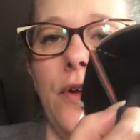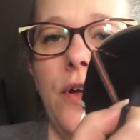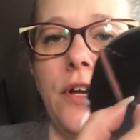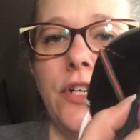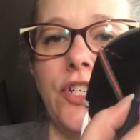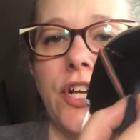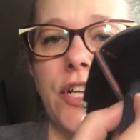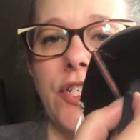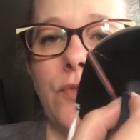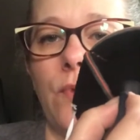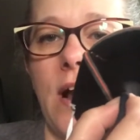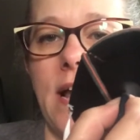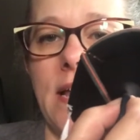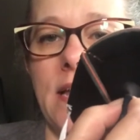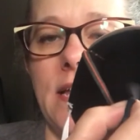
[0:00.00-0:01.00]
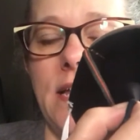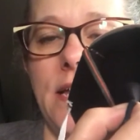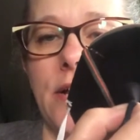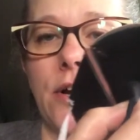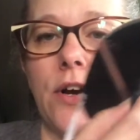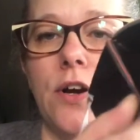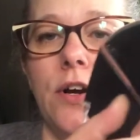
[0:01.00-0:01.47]
just right
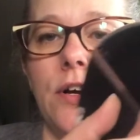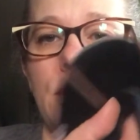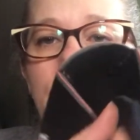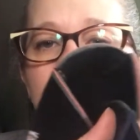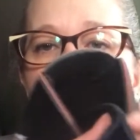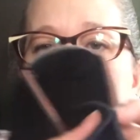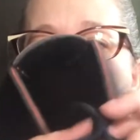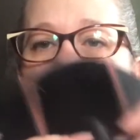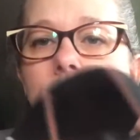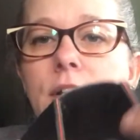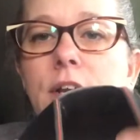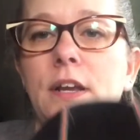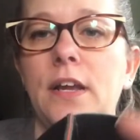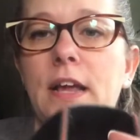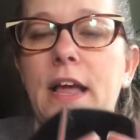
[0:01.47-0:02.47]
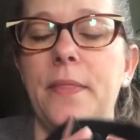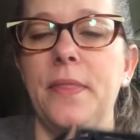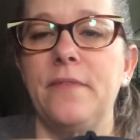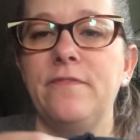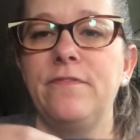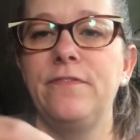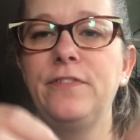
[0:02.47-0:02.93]
here, and
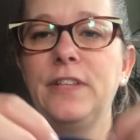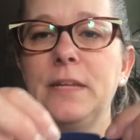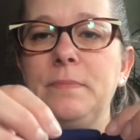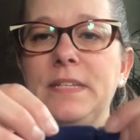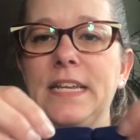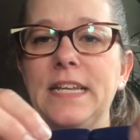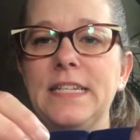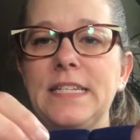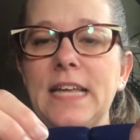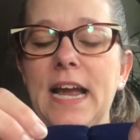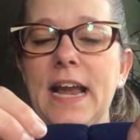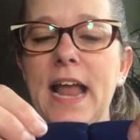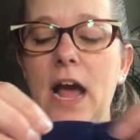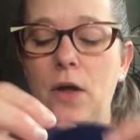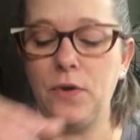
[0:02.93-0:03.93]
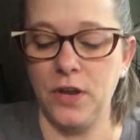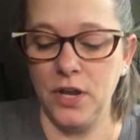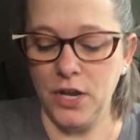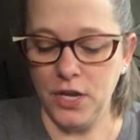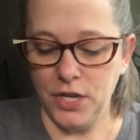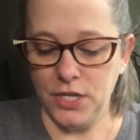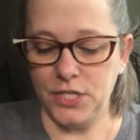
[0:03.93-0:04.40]
then flipped it inside out.
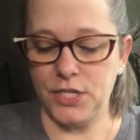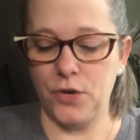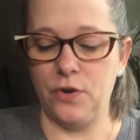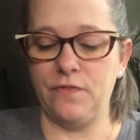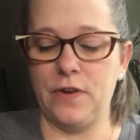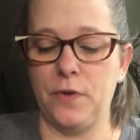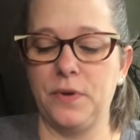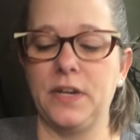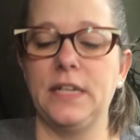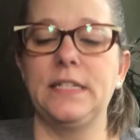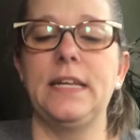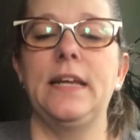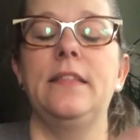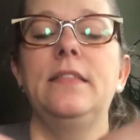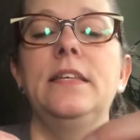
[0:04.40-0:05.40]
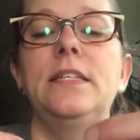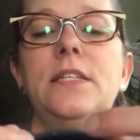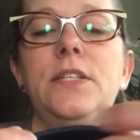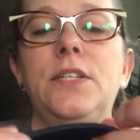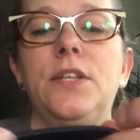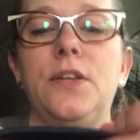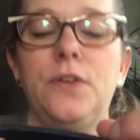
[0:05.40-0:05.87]
So if I were gonna take
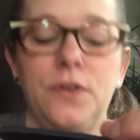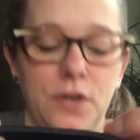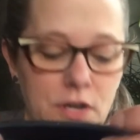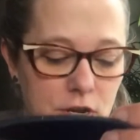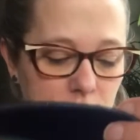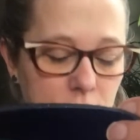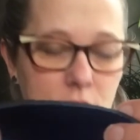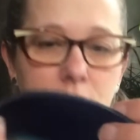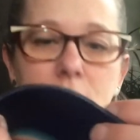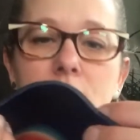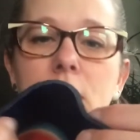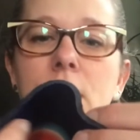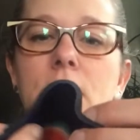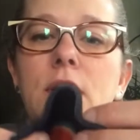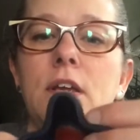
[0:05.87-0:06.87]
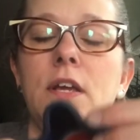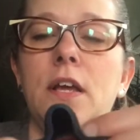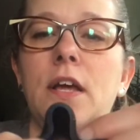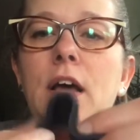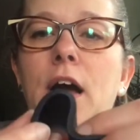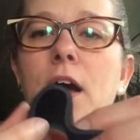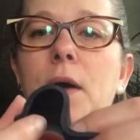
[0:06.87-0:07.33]
this dude,
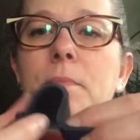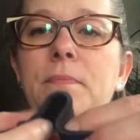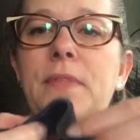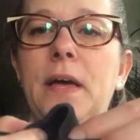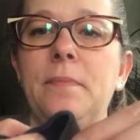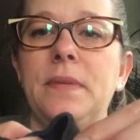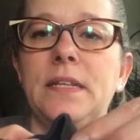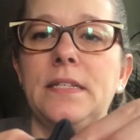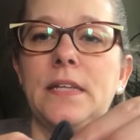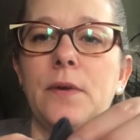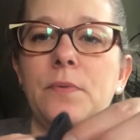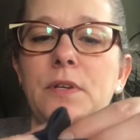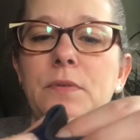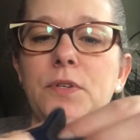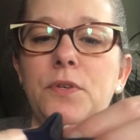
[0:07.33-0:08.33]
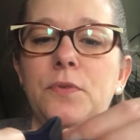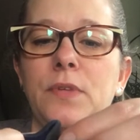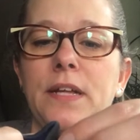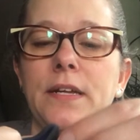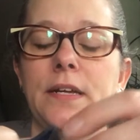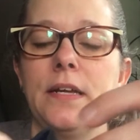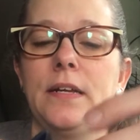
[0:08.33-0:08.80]
that means I would do
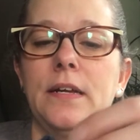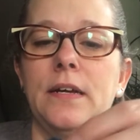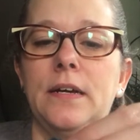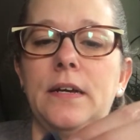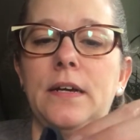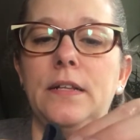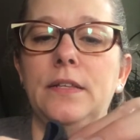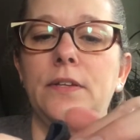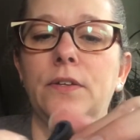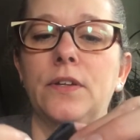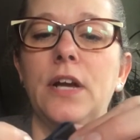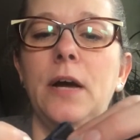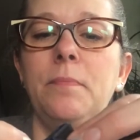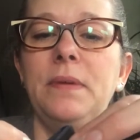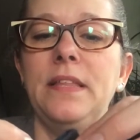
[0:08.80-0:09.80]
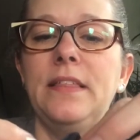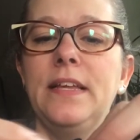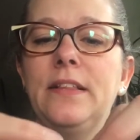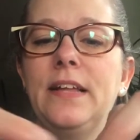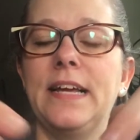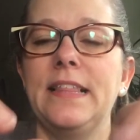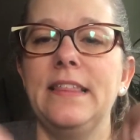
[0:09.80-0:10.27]
like a little cuppy thing
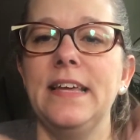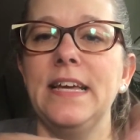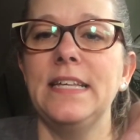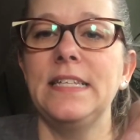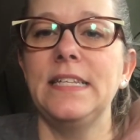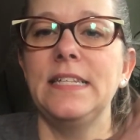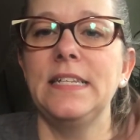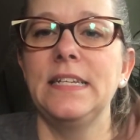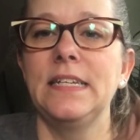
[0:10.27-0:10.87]
like this.